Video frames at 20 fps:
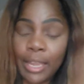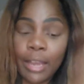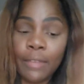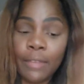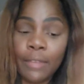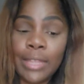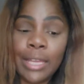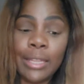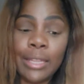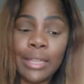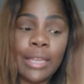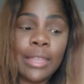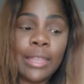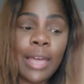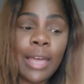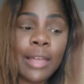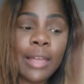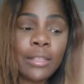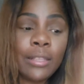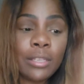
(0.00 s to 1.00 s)
everything like
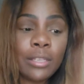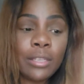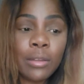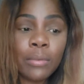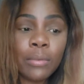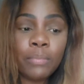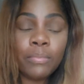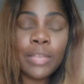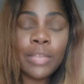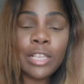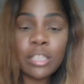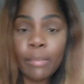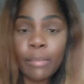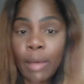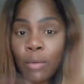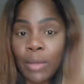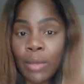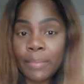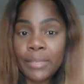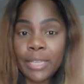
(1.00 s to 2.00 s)
that. So that's on my
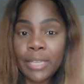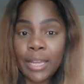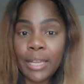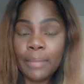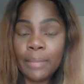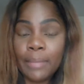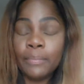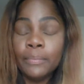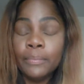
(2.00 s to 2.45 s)
website,